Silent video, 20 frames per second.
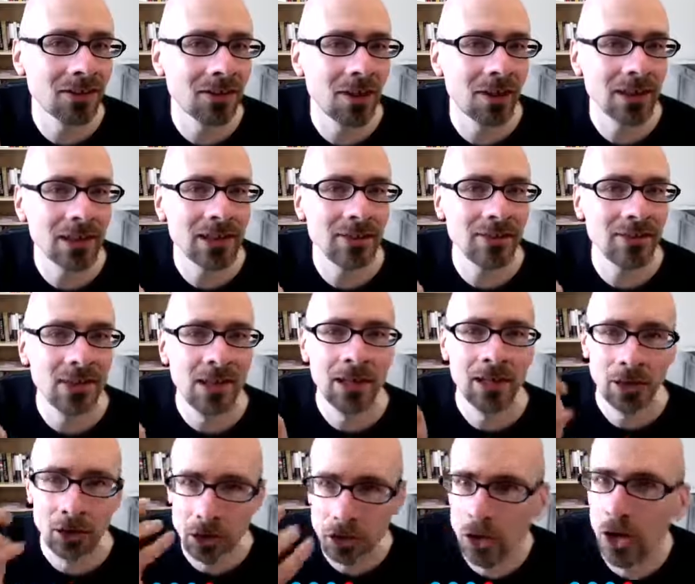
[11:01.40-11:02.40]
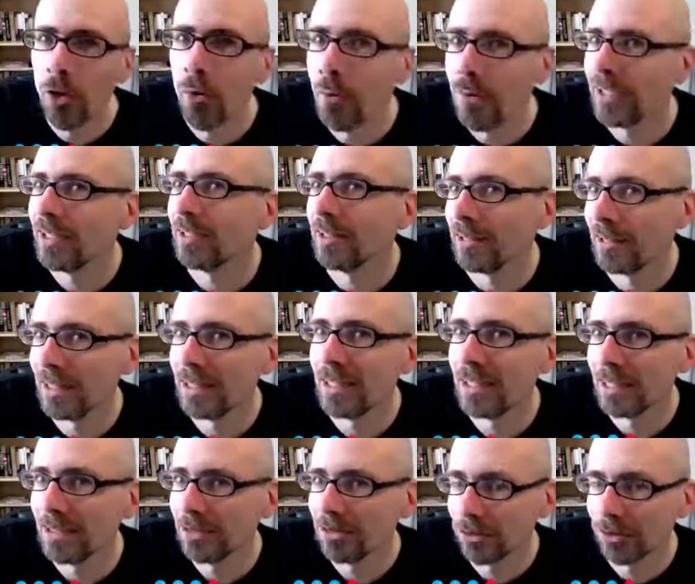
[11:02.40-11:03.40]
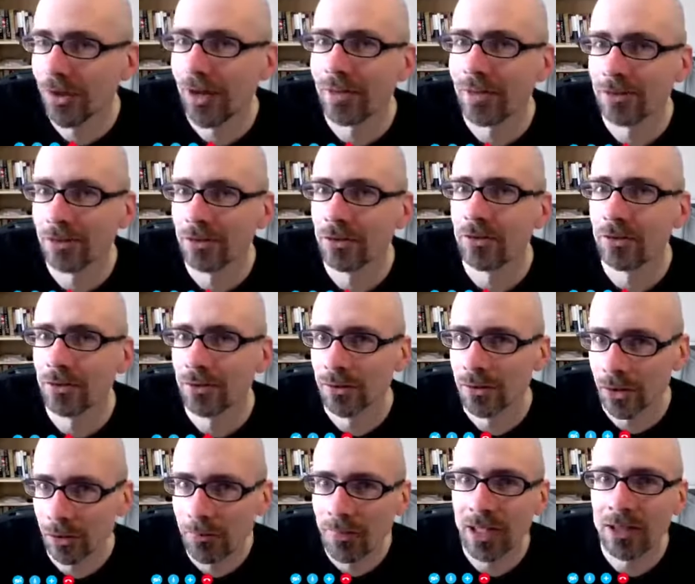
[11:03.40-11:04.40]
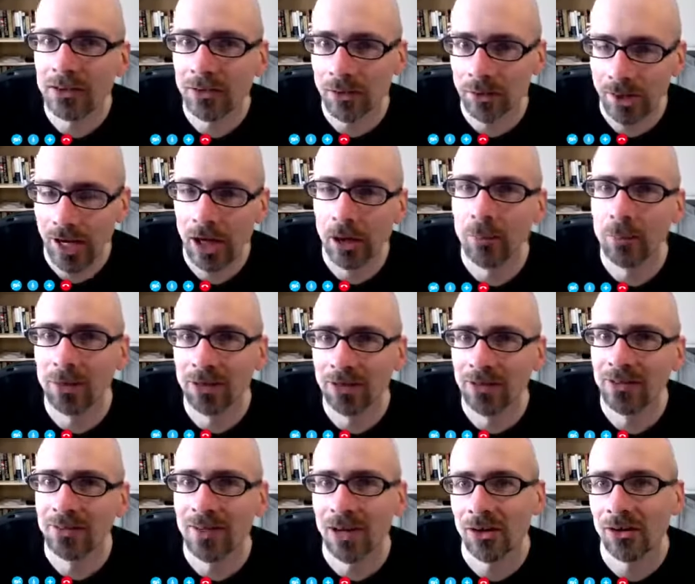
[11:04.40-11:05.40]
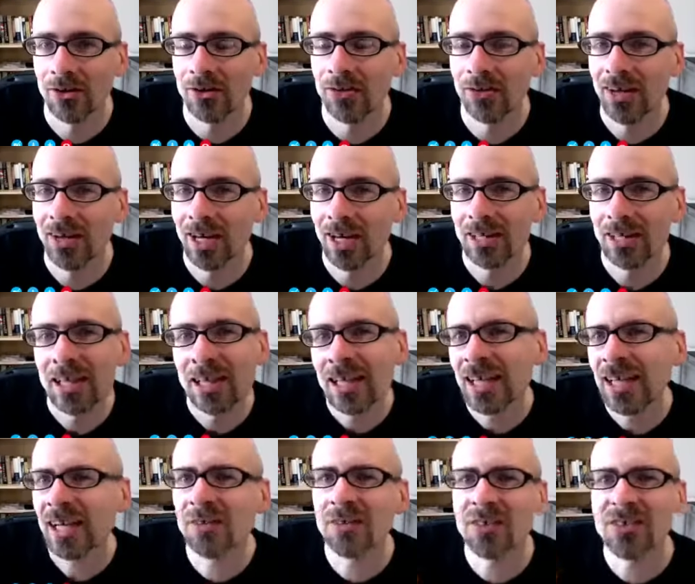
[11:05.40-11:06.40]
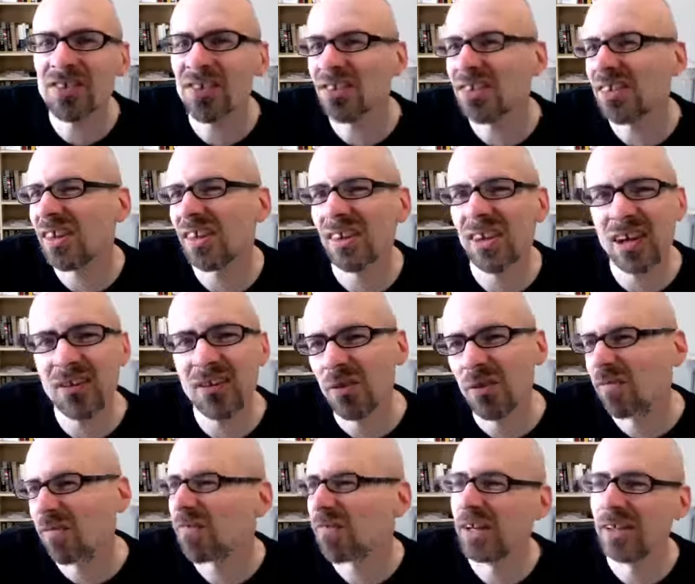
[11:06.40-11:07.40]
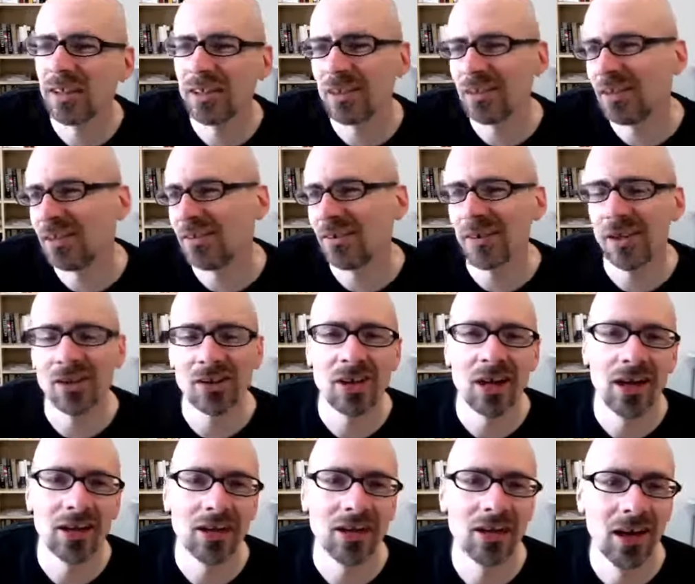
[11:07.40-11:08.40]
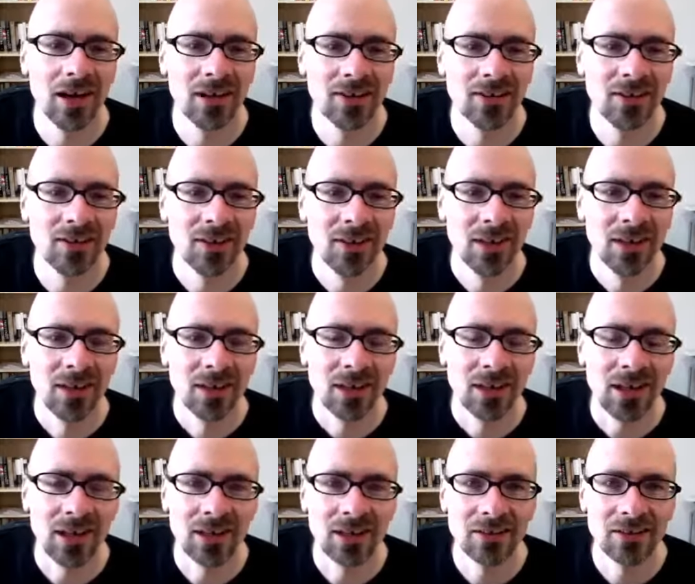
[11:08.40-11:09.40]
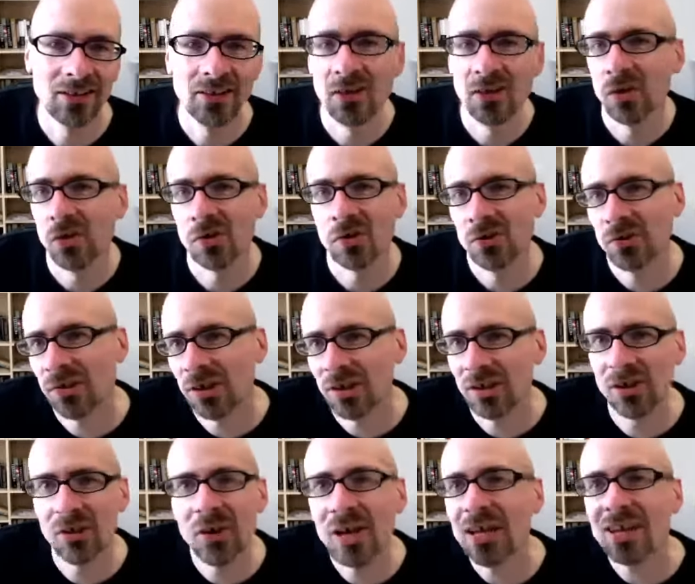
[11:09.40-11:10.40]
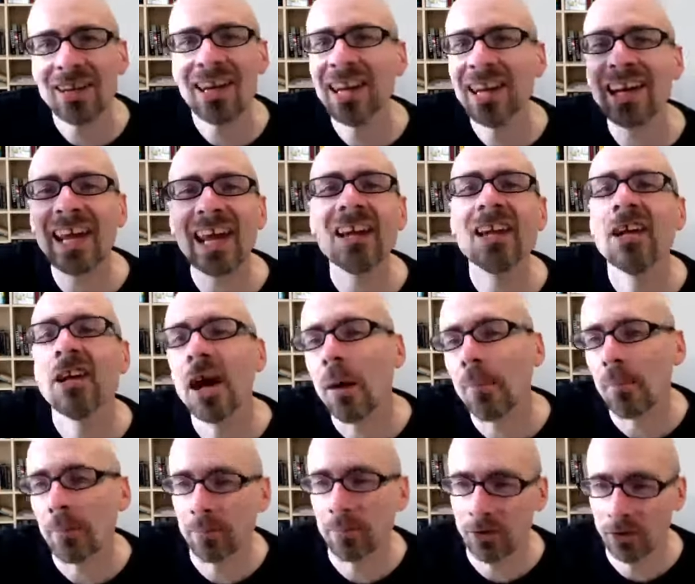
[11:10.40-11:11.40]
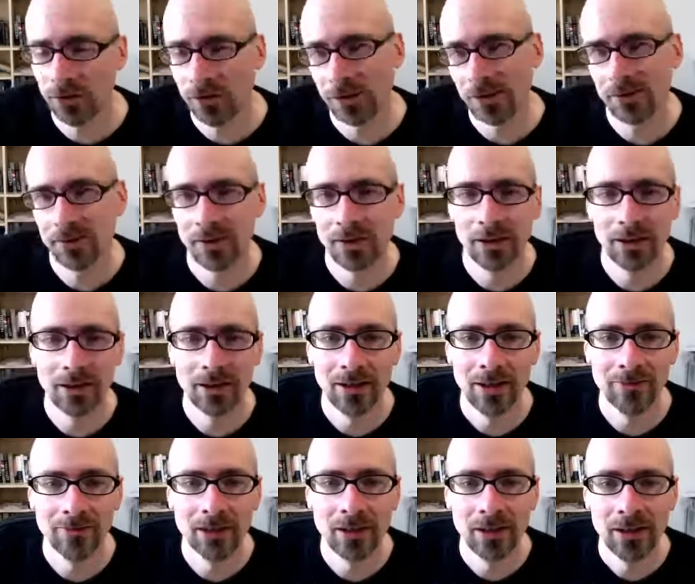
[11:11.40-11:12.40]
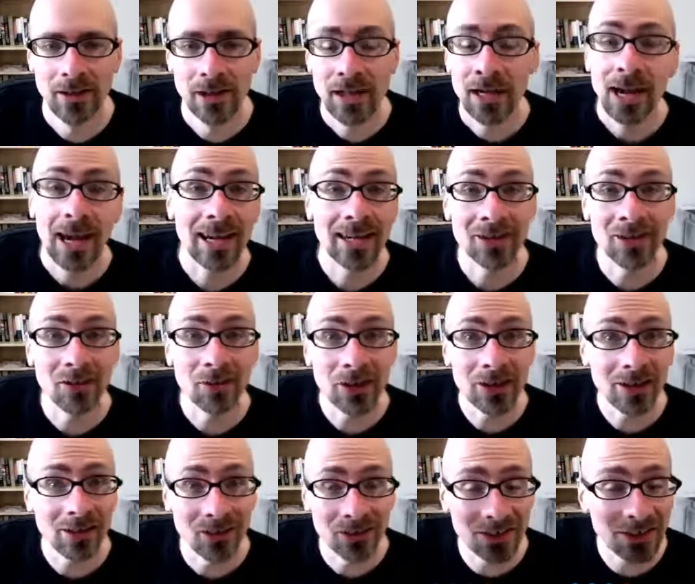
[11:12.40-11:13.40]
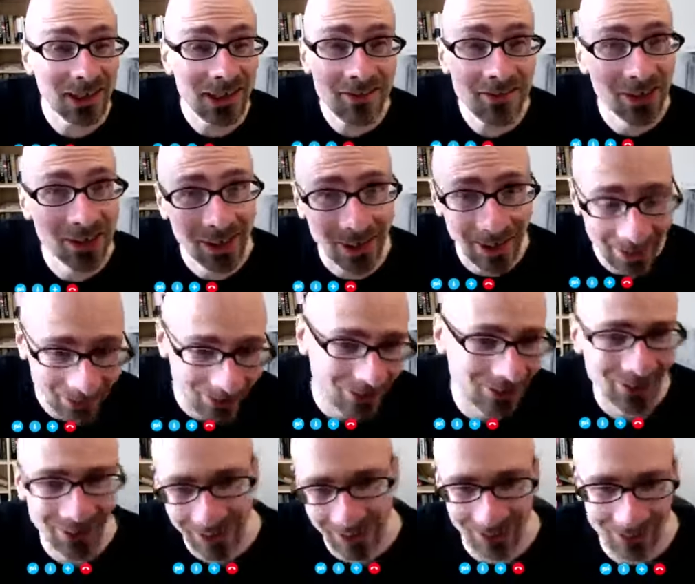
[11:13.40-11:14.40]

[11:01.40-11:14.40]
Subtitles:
the Saudis knowingly trying to commit or help in this terrorist attack. It was just that they were funding these Al-Qaeda guys. And so, it ended up turning into 9/11. And there's an even other